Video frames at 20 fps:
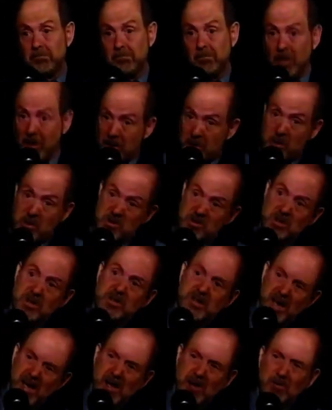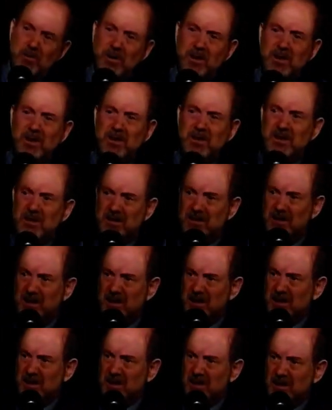They used to tell me
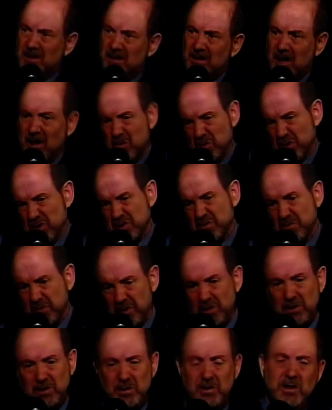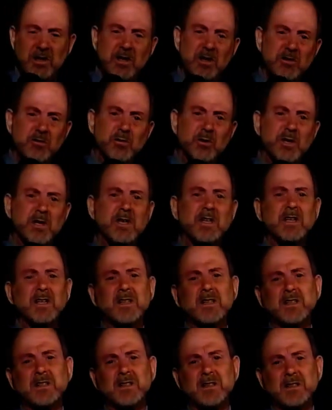I was building
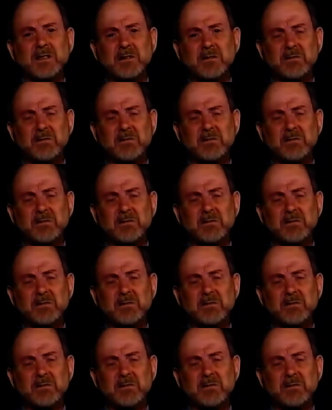a dream